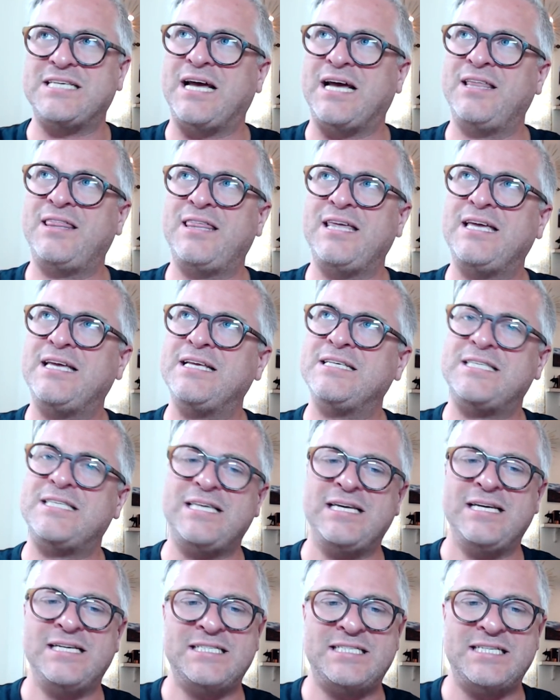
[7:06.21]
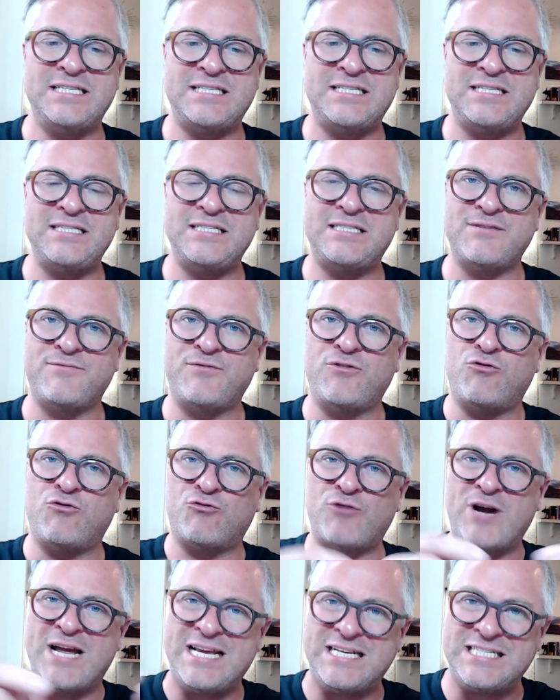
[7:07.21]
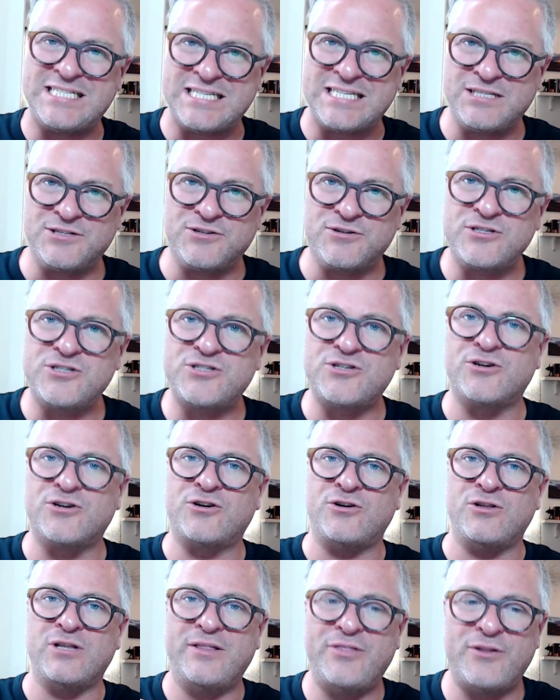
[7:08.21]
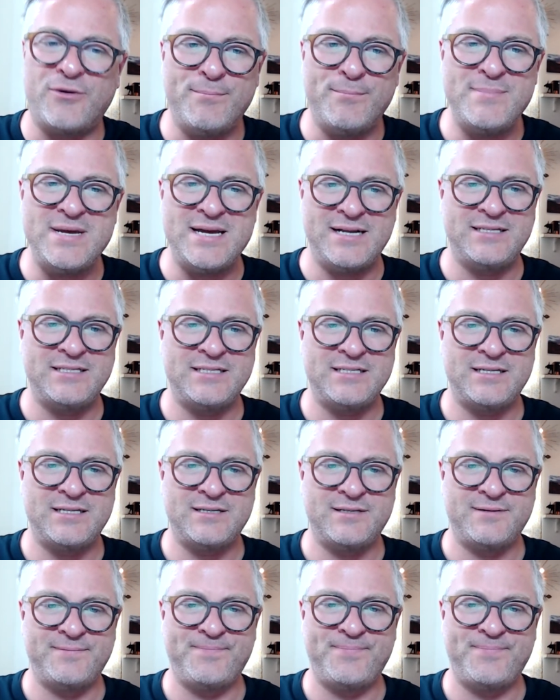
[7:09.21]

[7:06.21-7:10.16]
I think, is the existence of grace in their circle, in their midst.